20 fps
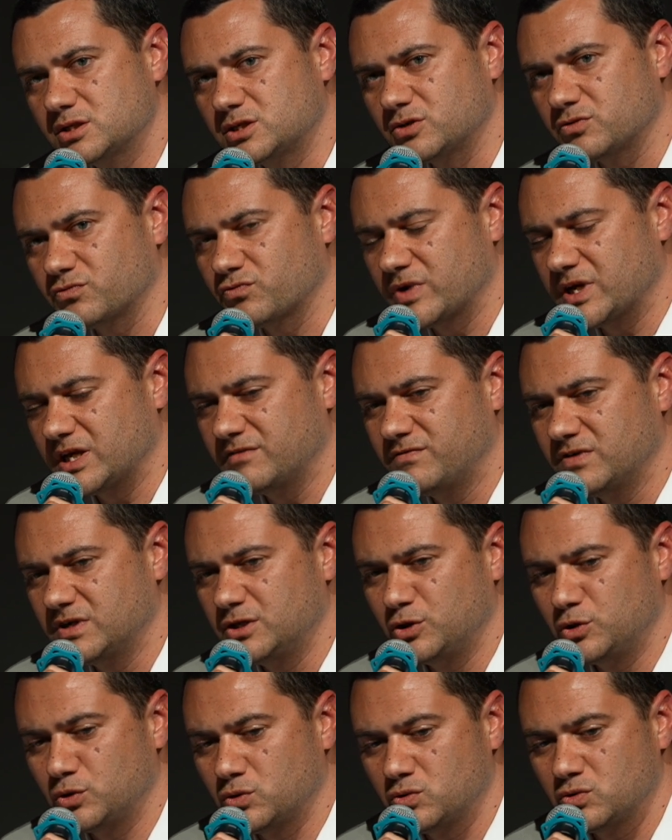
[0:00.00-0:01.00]
to read the
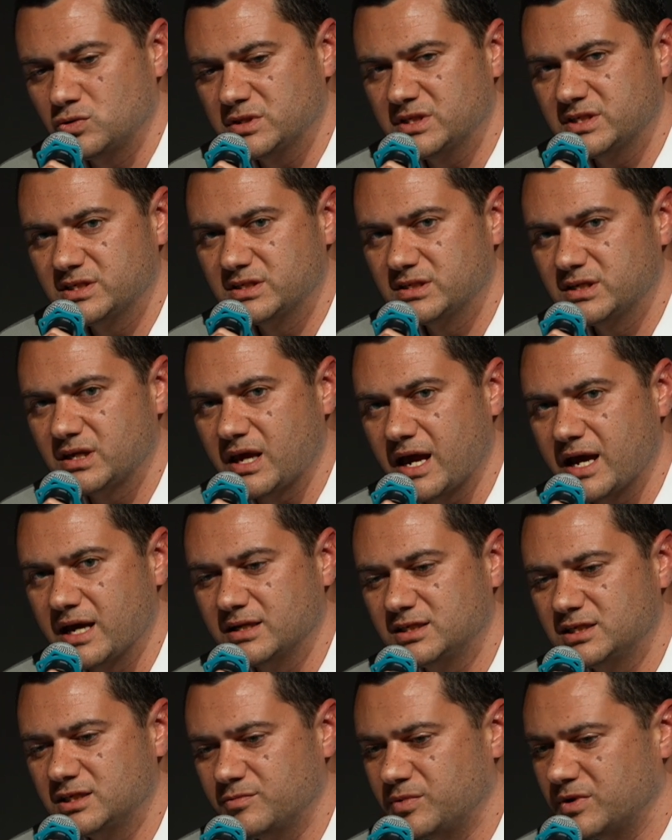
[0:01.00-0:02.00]
news
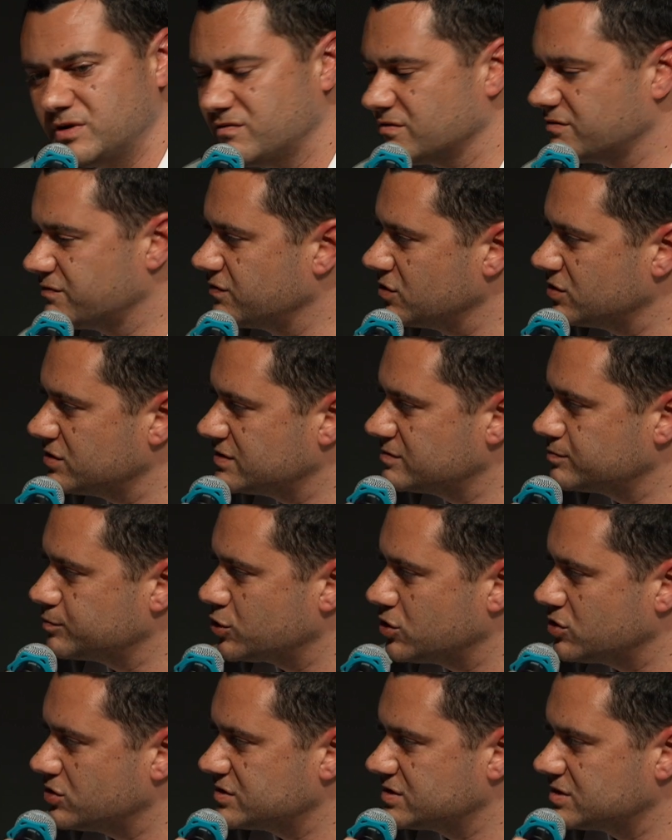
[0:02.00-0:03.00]
and to be the
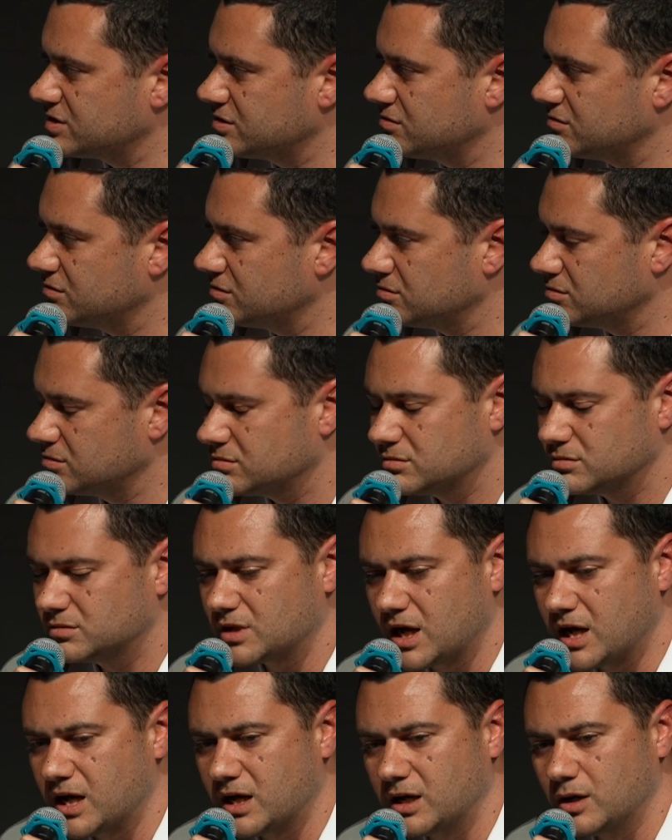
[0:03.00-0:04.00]
first person
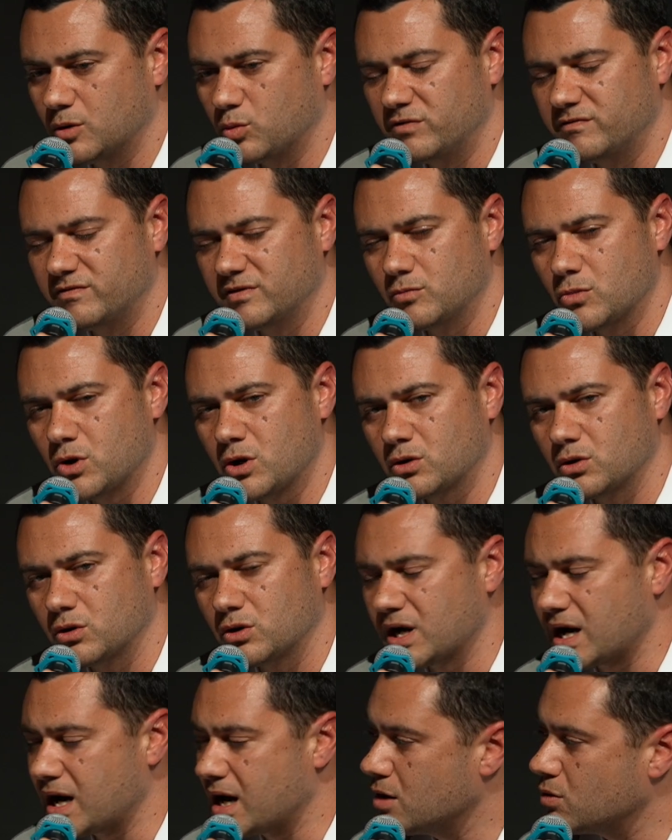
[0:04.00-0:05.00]
with a
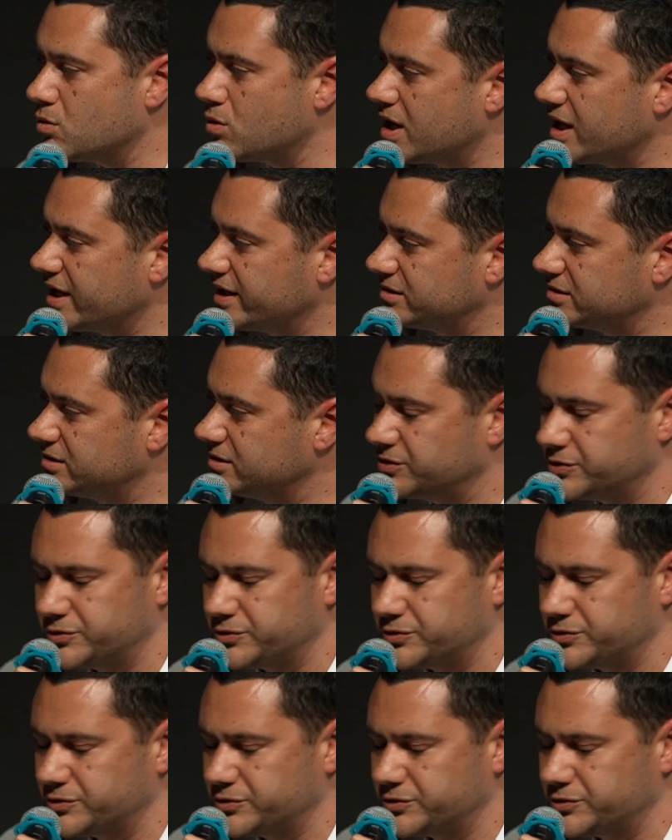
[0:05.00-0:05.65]
moko kawai to